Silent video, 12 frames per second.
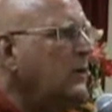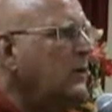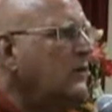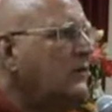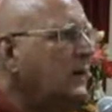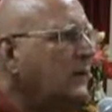
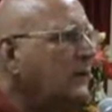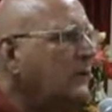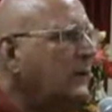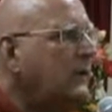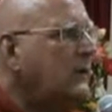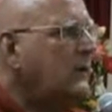to
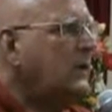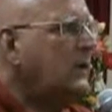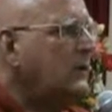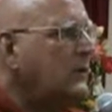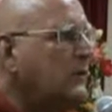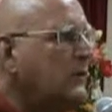yourself and to
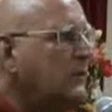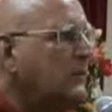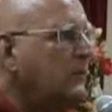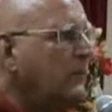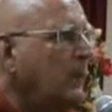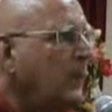
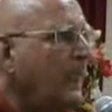others.